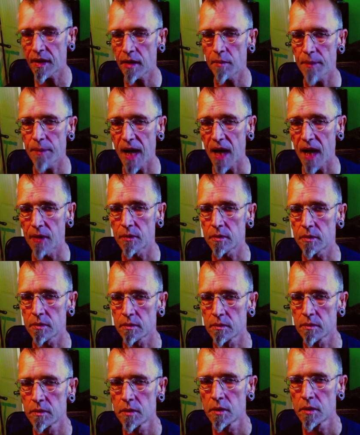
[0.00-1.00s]
about
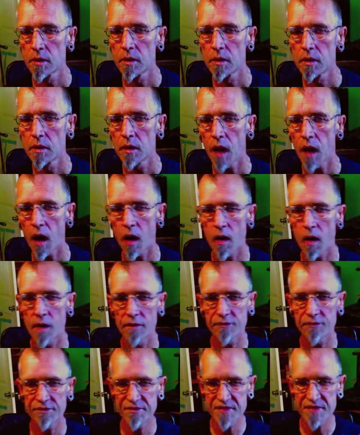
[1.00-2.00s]
our
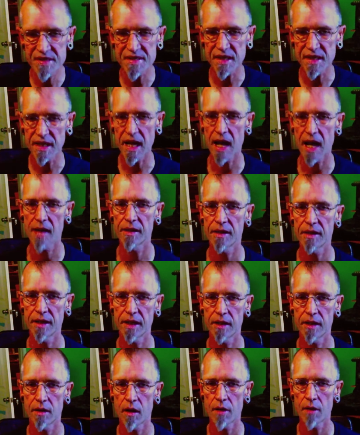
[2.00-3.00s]
physicality
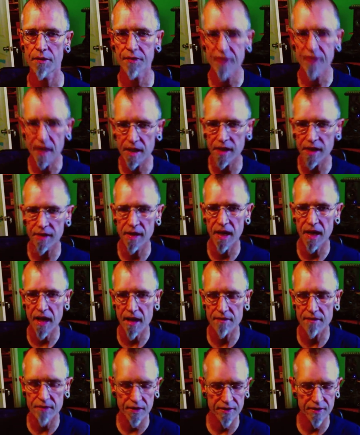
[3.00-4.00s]
and our thinking that
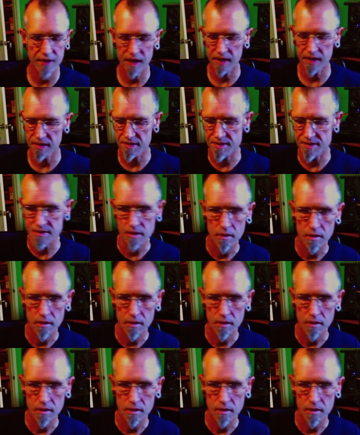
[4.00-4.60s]
everything is,